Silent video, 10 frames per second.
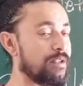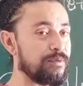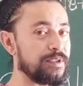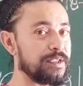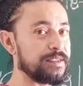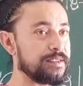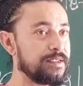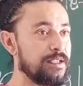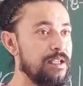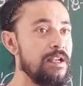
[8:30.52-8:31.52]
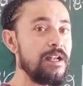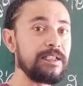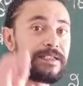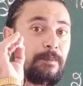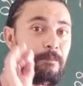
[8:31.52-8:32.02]
around this.
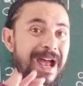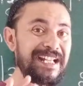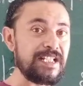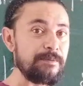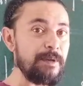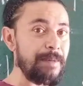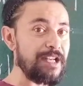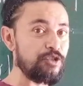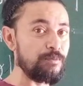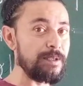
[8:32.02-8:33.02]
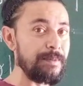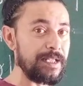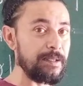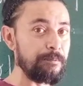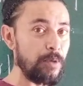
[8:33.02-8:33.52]
The maximum has to be
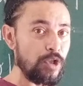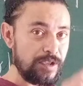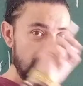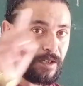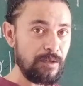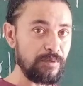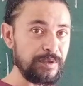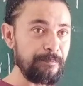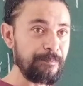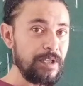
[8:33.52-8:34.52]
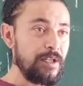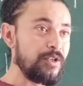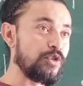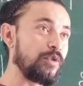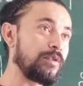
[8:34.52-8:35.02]
made a box around.
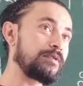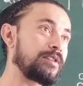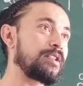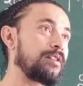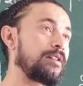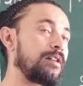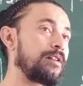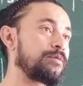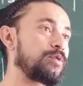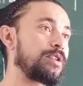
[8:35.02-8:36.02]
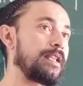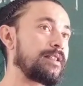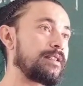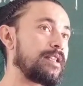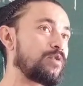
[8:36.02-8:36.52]
So
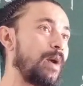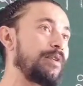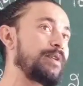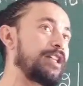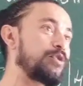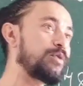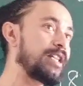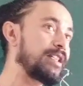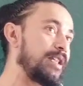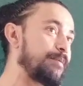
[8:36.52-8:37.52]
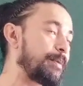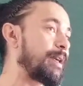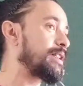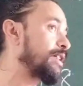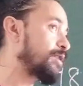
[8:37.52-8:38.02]
there's one way that you can keep
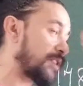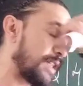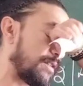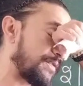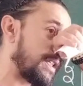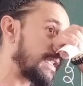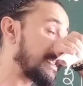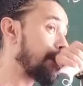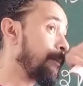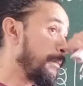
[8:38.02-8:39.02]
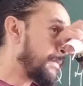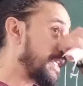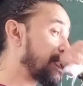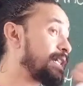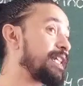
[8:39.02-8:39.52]
reminding yourself is
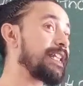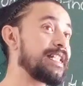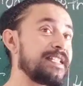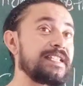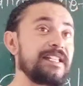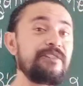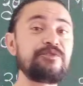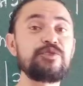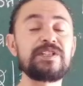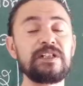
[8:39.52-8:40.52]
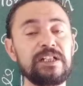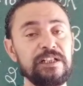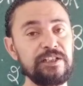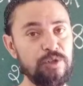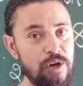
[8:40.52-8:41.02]
that in HCF you
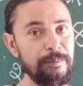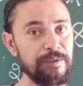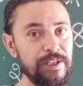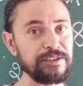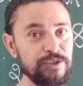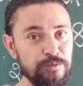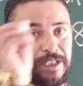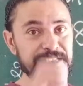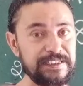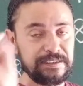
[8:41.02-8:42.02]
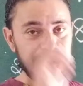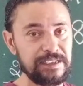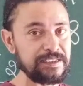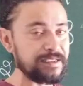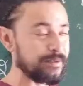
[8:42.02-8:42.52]
circle the common ones, you make
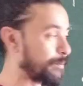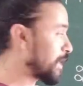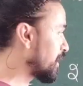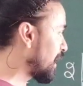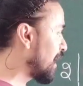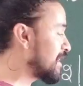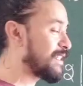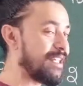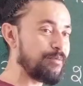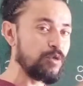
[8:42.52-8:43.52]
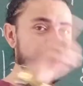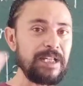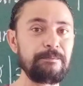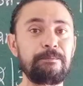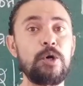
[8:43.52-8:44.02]
circles, but in LCM you
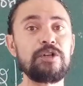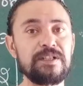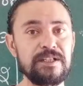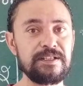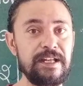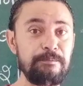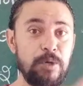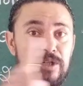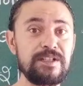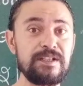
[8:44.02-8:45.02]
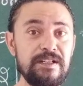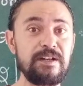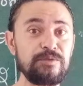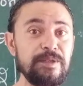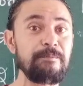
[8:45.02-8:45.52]
make boxes, and boxes
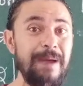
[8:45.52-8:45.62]
around the